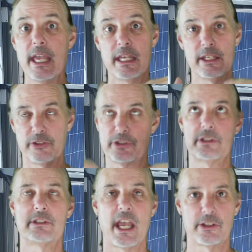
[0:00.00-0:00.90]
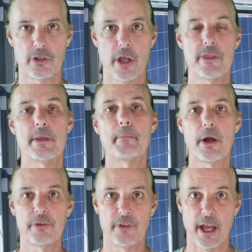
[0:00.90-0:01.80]
is takes on the
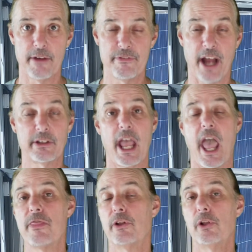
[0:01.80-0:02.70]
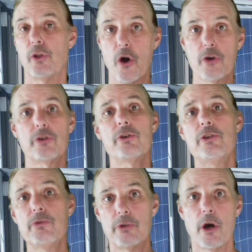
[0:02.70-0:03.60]
butterfly effect. And the longer
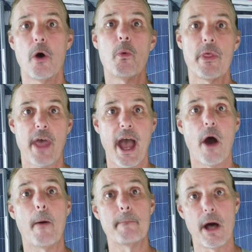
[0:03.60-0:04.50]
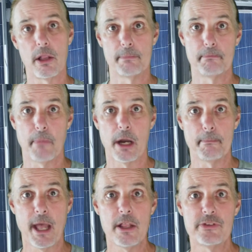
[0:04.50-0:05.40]
you go without bottom,
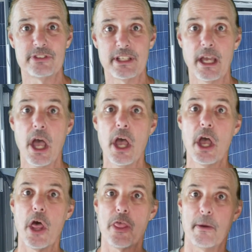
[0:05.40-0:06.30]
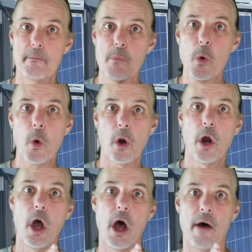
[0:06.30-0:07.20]
bottom balancing, the
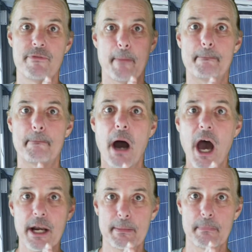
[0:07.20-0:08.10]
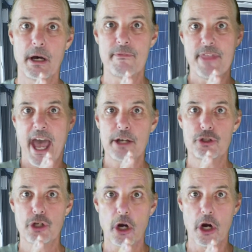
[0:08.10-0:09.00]
more of the bottom of that
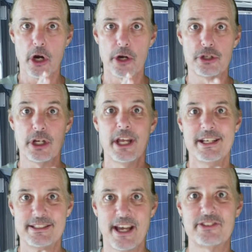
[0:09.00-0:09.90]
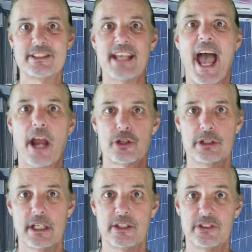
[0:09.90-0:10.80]
charge doesn't
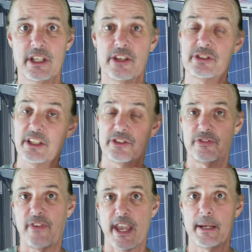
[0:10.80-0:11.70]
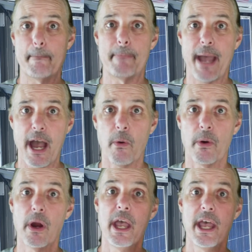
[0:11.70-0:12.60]
actually exist. It's phantom
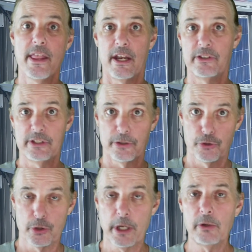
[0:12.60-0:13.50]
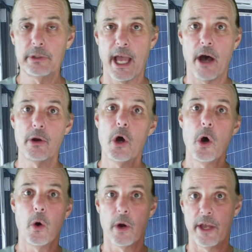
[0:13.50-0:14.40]
power that has either trickled out
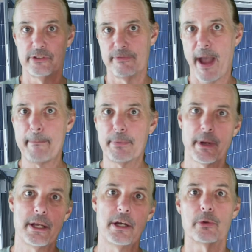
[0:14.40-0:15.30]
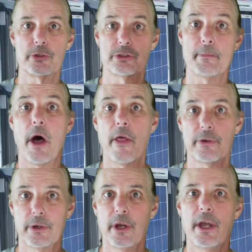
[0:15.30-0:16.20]
or has evaporated, or some
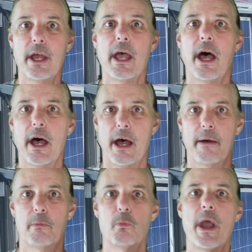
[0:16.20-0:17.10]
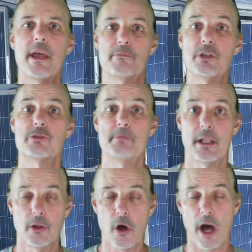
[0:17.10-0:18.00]
other uh, way of just
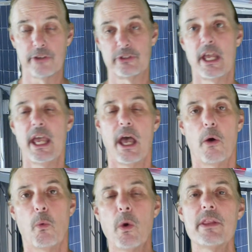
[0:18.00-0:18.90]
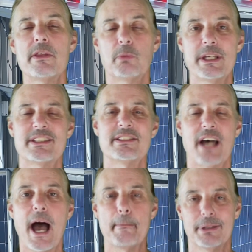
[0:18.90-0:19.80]
been lost. One of the reasons
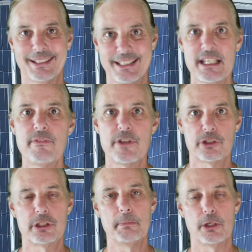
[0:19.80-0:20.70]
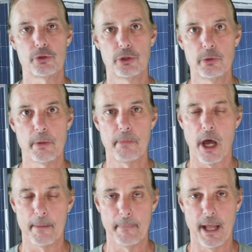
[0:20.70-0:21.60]
I believe this to be true with
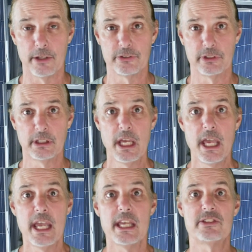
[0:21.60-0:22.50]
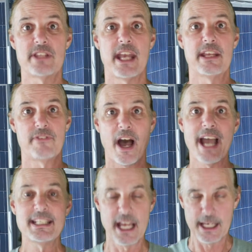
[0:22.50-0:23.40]
bottom balancing is that if
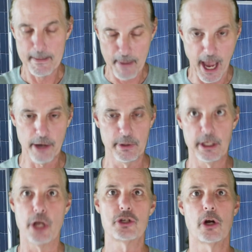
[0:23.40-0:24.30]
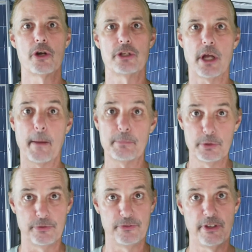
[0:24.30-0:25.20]
I take a battery and I charge it up
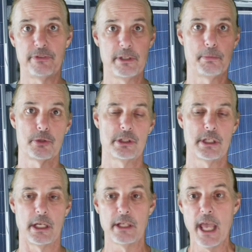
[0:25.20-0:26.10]
to fifty percent,